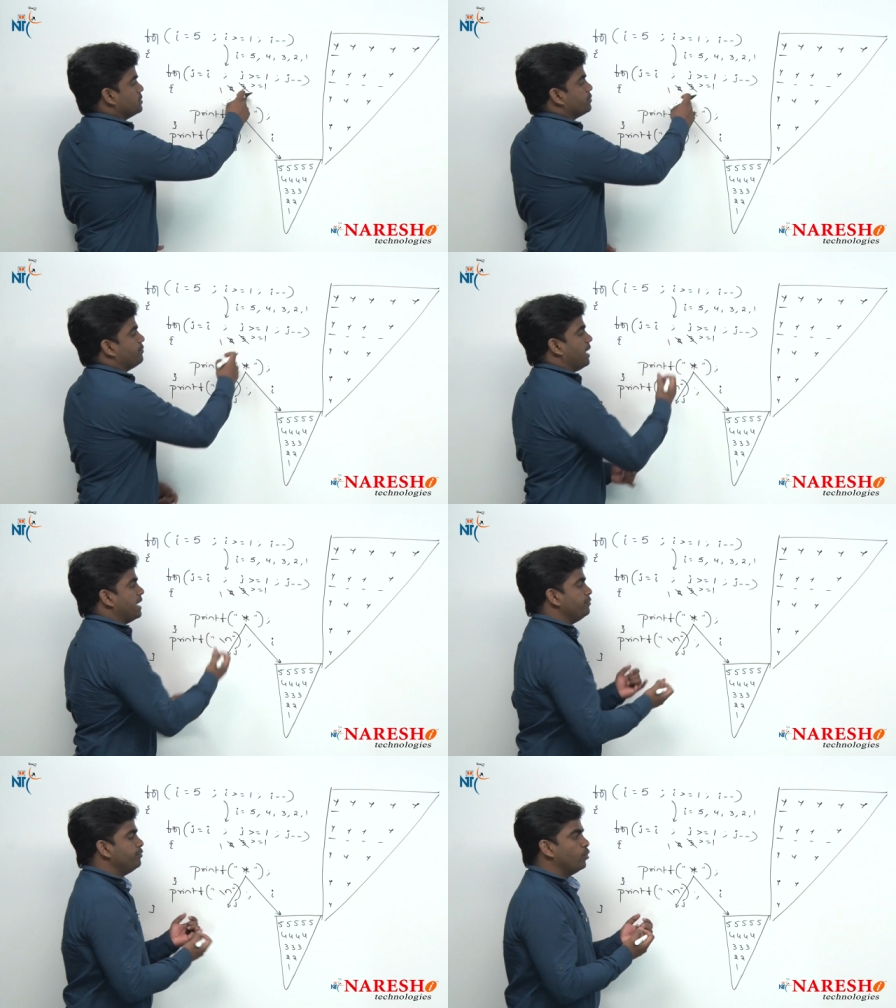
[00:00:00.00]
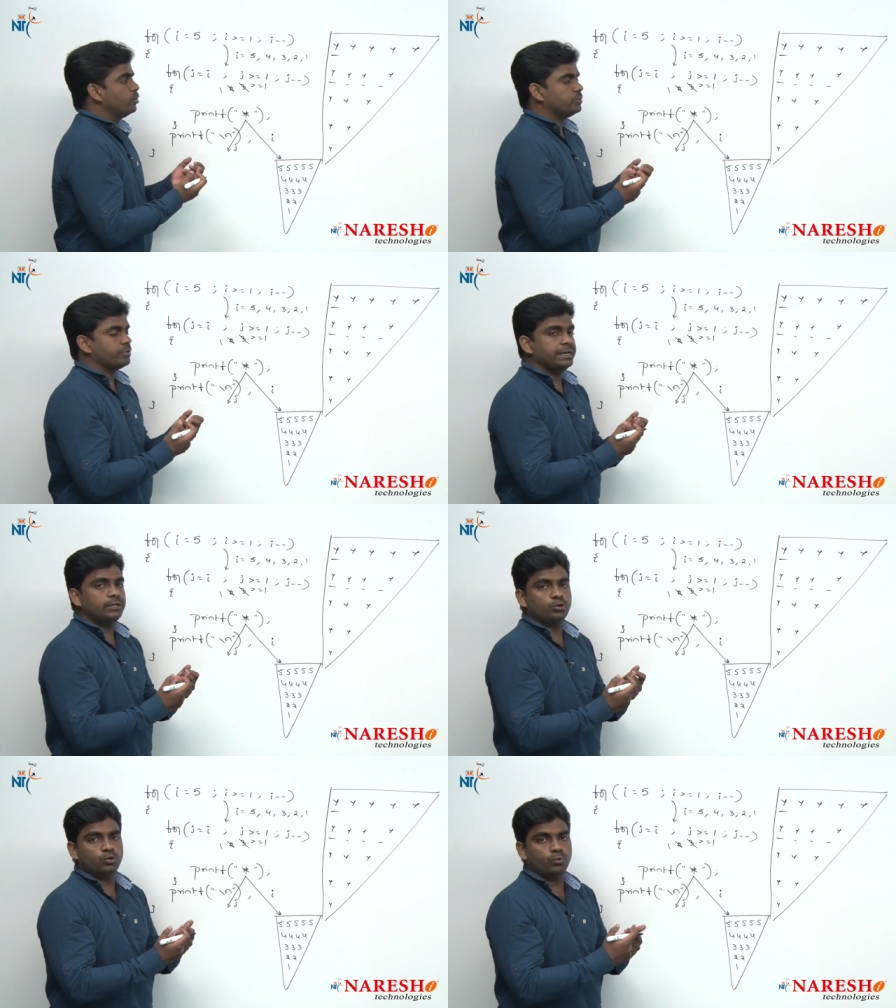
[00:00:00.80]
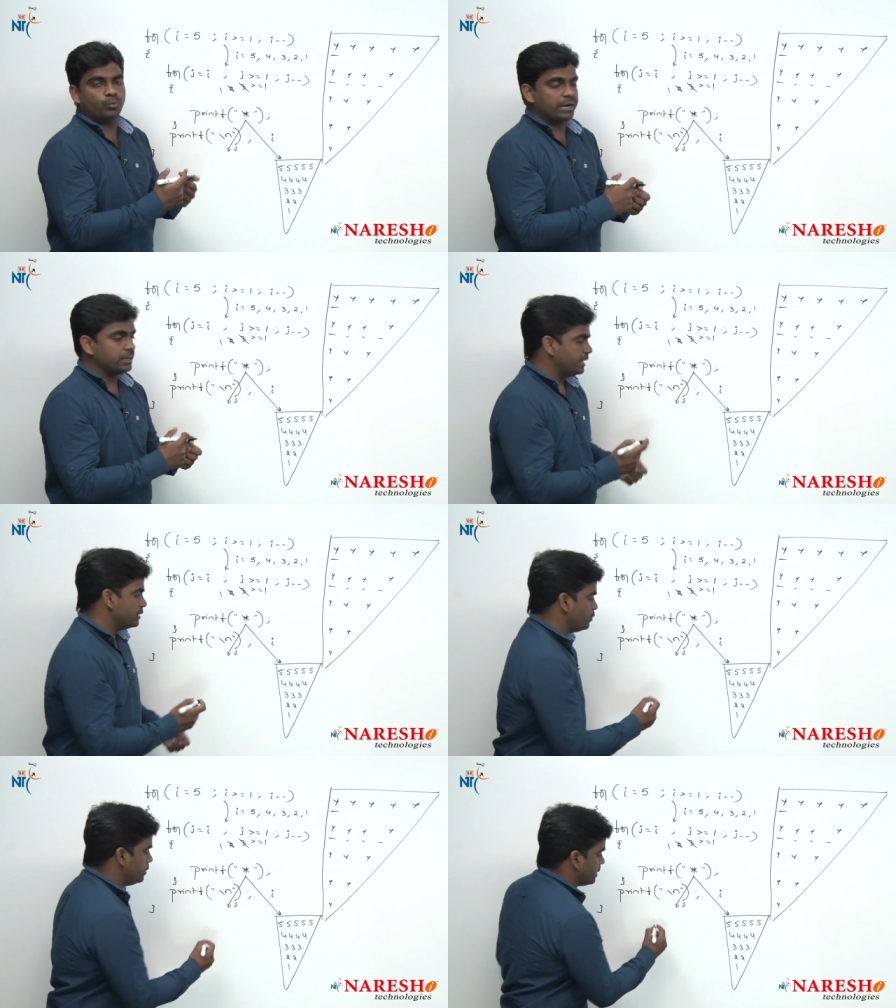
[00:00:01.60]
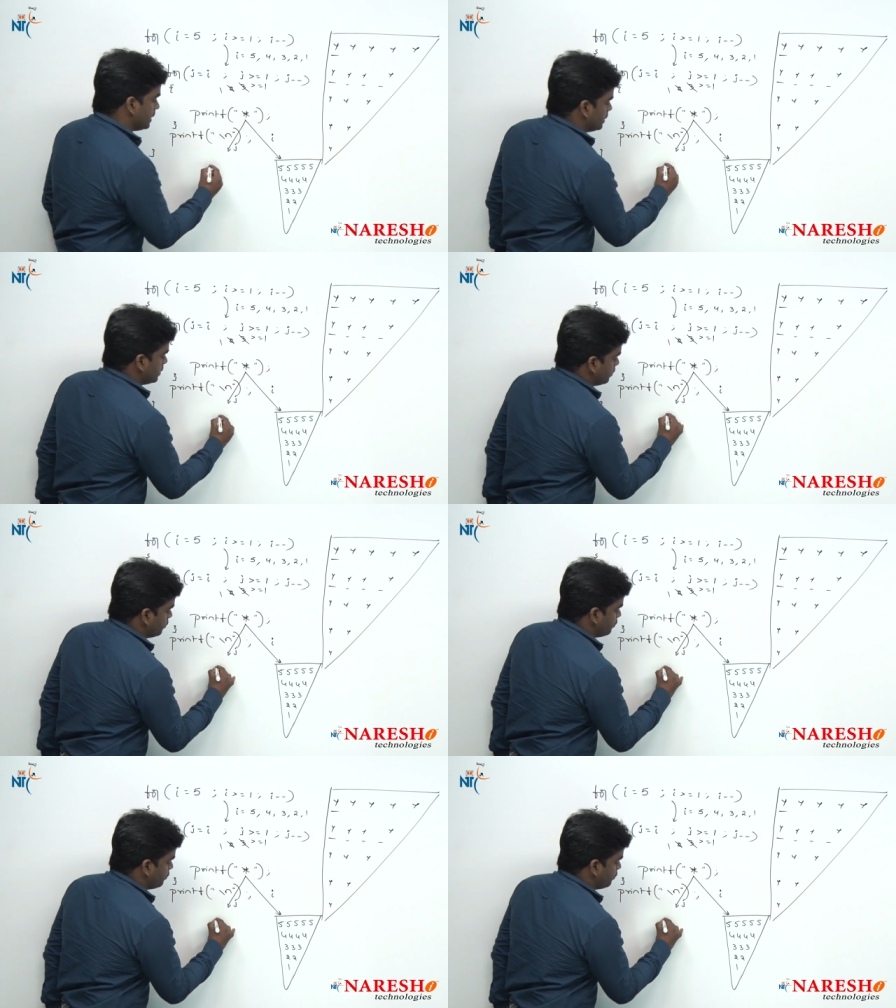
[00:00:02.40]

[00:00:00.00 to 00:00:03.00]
So, 5, 4, 3, 2, 1 it will print.